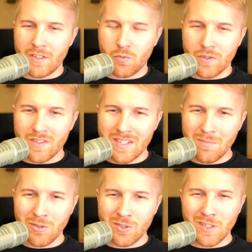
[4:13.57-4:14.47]
This one's
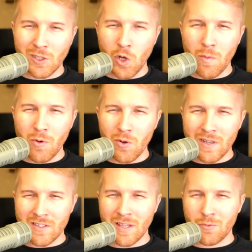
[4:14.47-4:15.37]
similar to Globle,
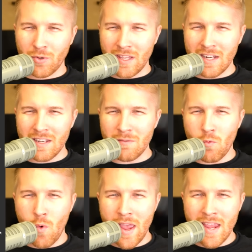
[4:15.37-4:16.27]
except we're
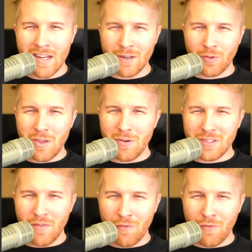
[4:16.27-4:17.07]
getting way different units of